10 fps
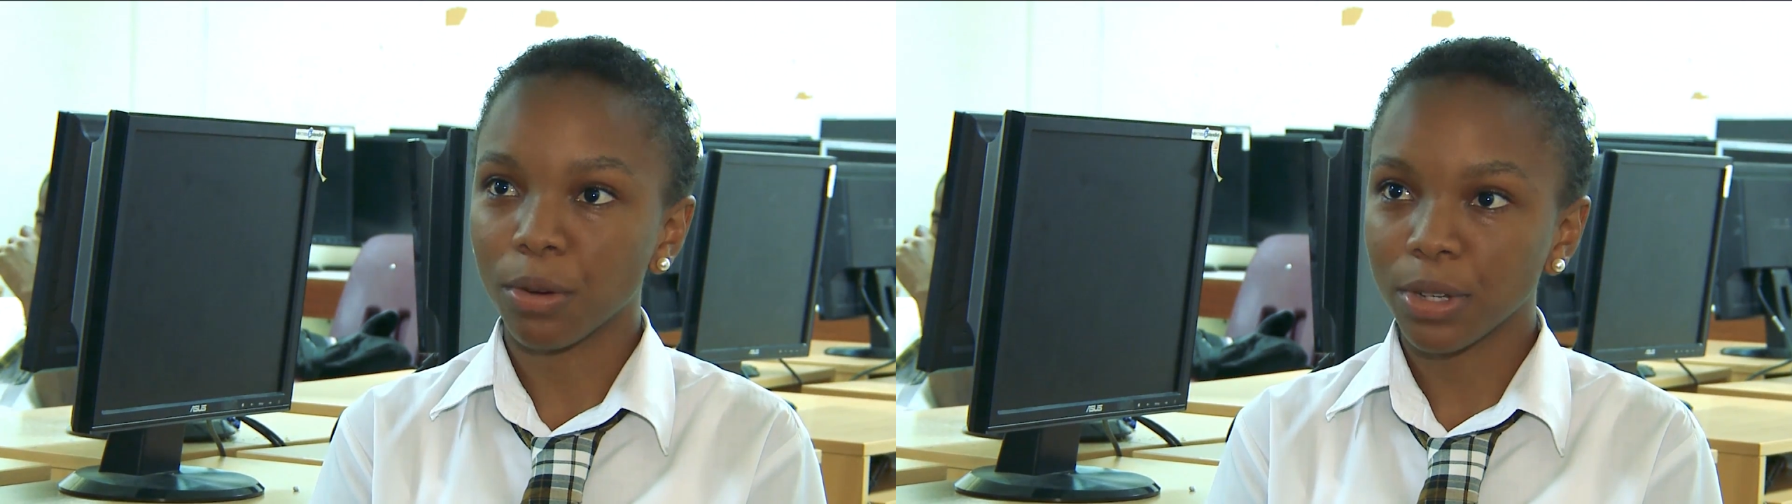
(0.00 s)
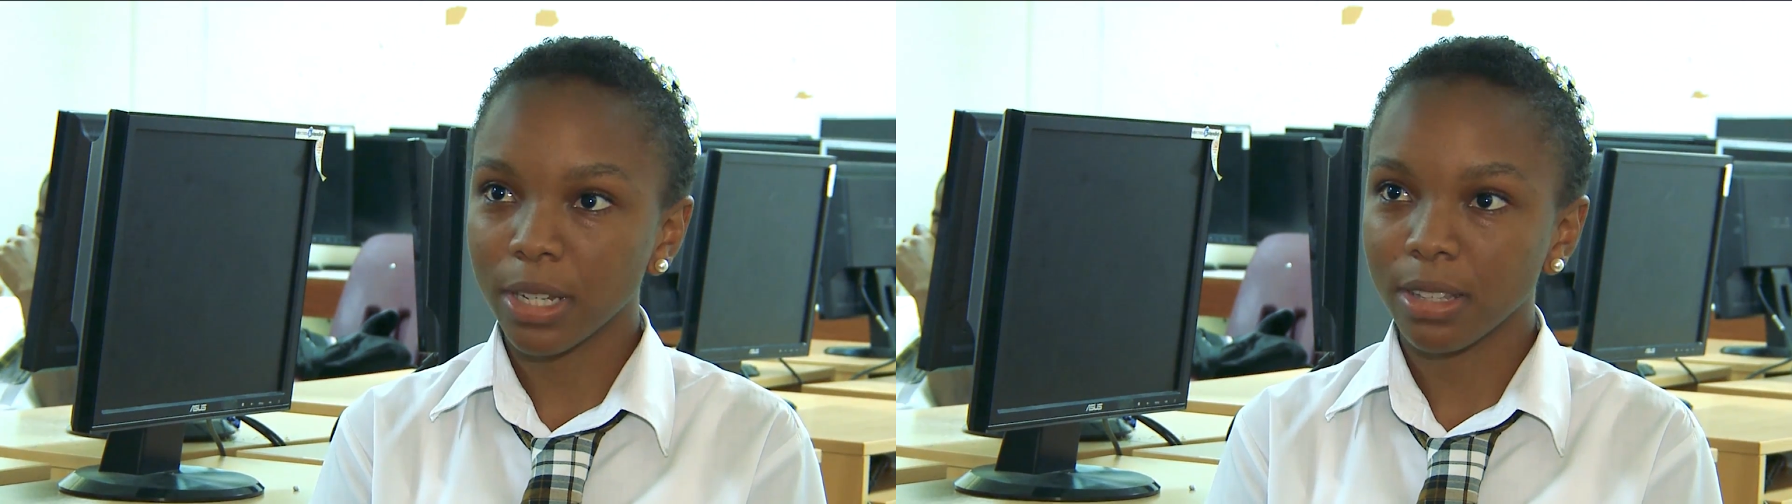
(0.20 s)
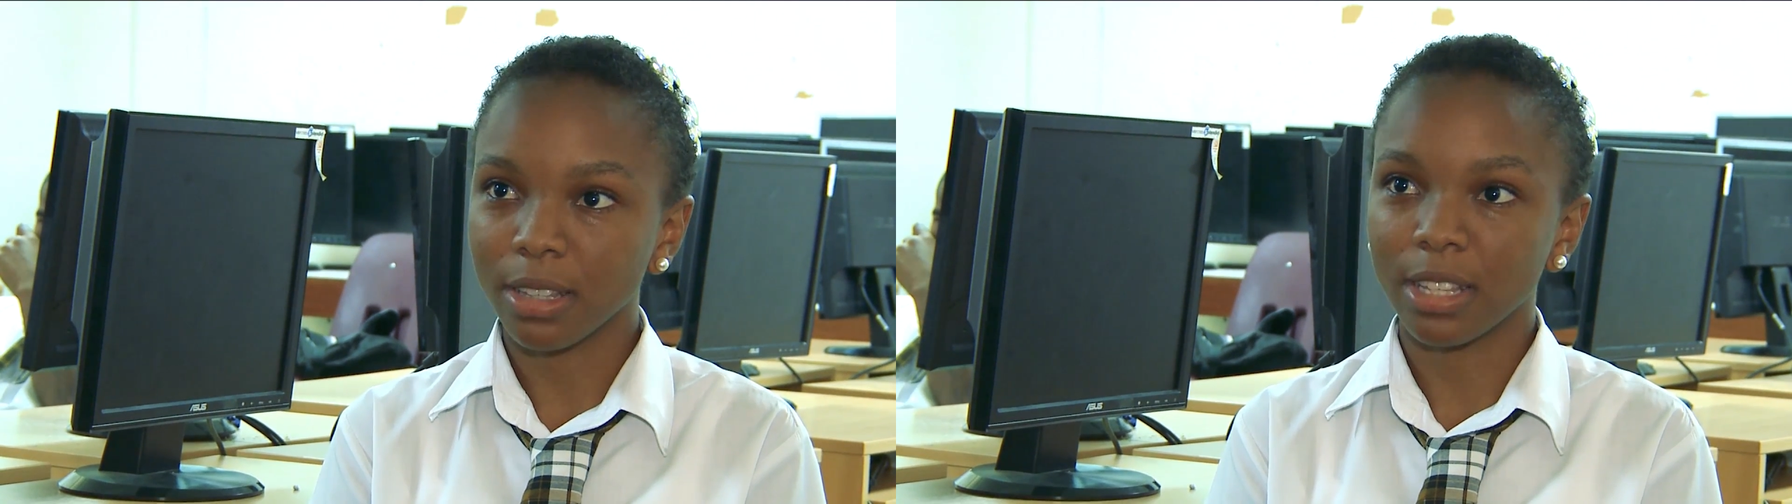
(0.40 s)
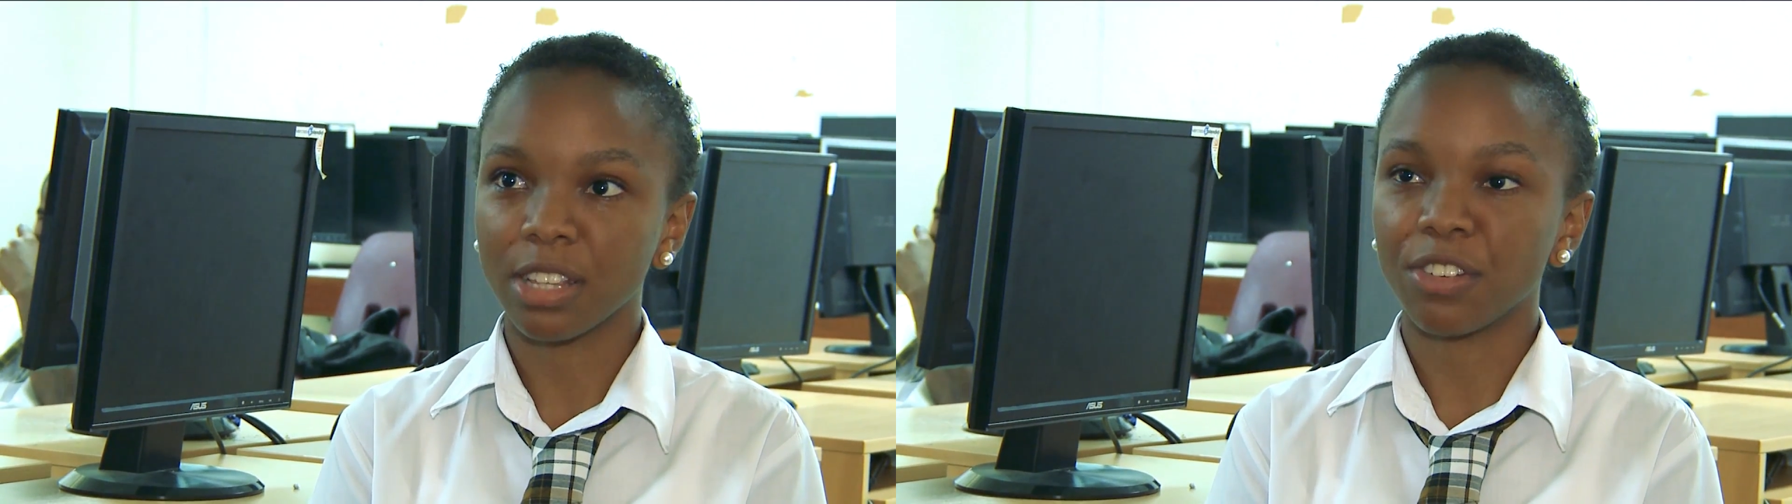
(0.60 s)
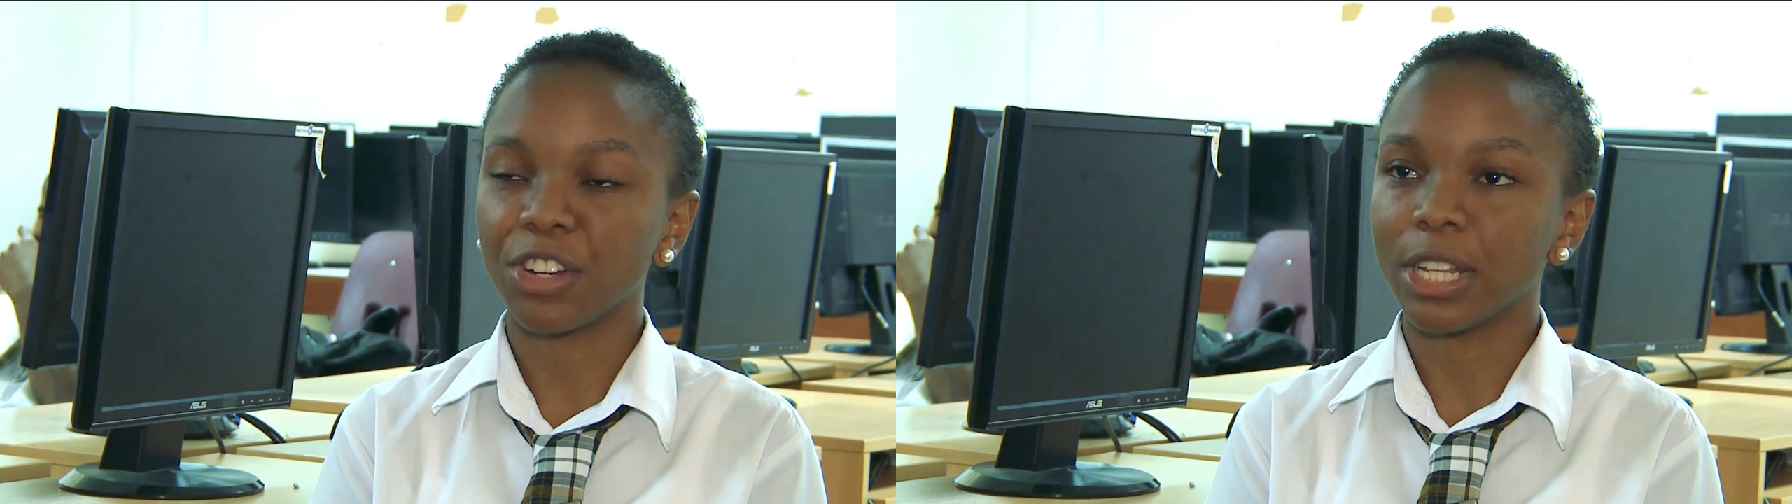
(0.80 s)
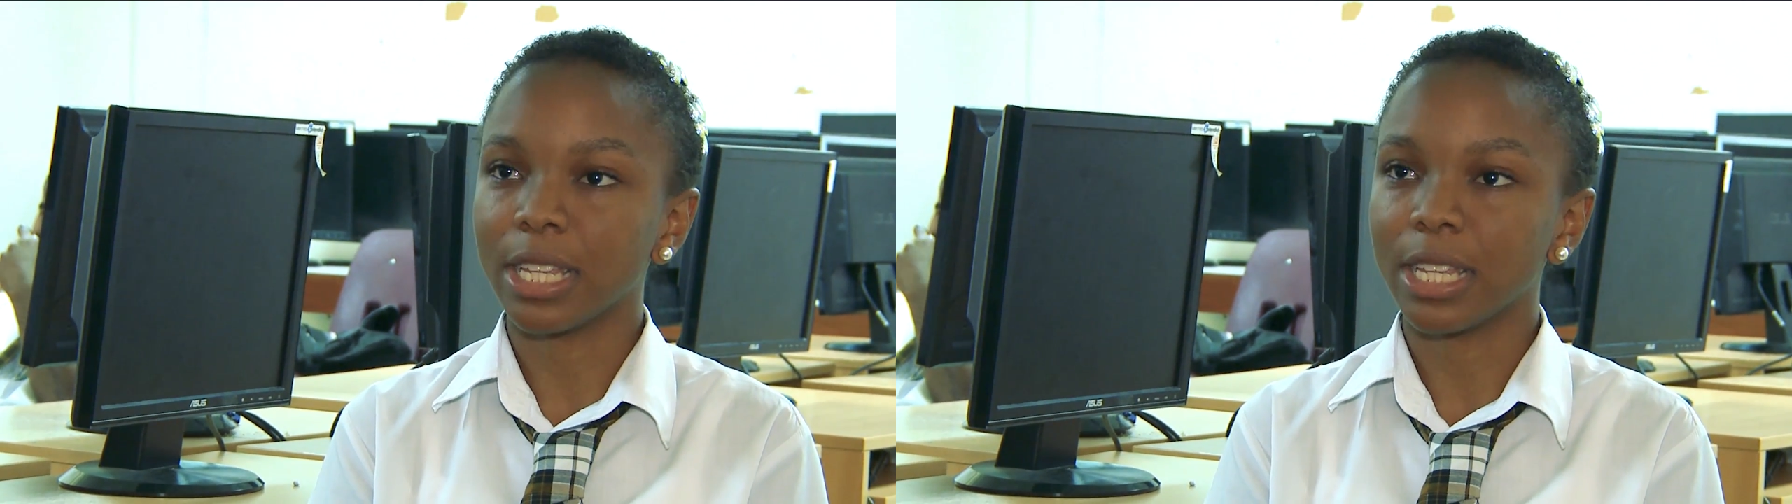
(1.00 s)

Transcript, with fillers: own since it's very